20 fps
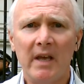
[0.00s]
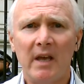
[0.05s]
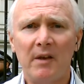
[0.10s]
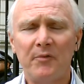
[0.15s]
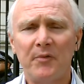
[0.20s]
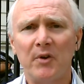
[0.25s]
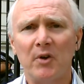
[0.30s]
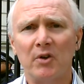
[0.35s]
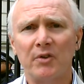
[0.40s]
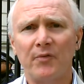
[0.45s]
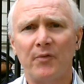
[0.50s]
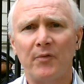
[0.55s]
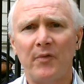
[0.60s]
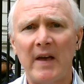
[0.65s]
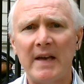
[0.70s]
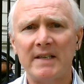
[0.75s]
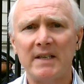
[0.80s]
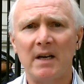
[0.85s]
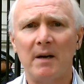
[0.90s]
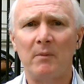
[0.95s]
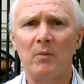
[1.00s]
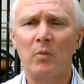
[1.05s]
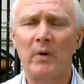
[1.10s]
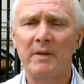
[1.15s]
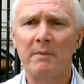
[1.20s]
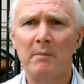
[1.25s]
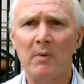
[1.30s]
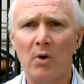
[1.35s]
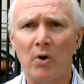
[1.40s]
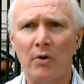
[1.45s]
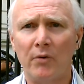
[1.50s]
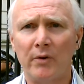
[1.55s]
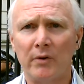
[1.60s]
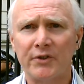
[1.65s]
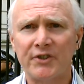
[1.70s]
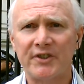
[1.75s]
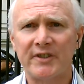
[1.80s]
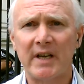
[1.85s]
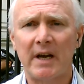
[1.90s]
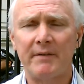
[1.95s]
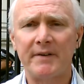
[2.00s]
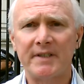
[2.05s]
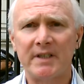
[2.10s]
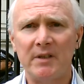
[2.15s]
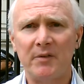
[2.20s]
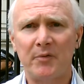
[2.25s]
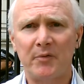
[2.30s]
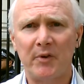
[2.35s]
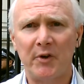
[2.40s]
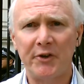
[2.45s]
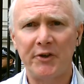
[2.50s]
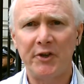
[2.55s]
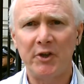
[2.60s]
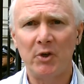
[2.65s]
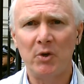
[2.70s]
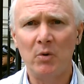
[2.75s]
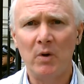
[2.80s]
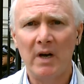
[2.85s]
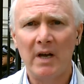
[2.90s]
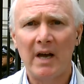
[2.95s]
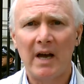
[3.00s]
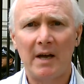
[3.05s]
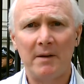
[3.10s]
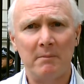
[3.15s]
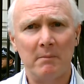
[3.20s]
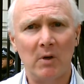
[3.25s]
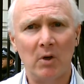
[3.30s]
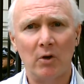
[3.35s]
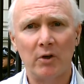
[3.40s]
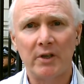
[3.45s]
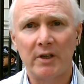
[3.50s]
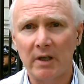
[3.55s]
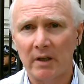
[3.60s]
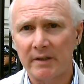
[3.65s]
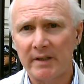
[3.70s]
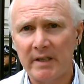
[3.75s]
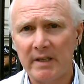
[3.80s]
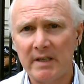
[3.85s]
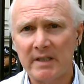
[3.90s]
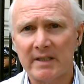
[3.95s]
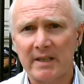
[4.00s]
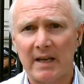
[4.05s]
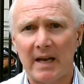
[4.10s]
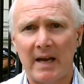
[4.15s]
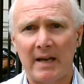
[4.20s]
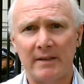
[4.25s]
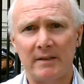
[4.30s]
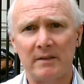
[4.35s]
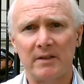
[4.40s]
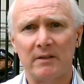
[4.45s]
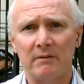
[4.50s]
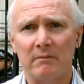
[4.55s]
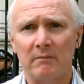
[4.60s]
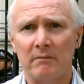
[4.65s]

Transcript: if you're fed up with more austerity for you and more goodies and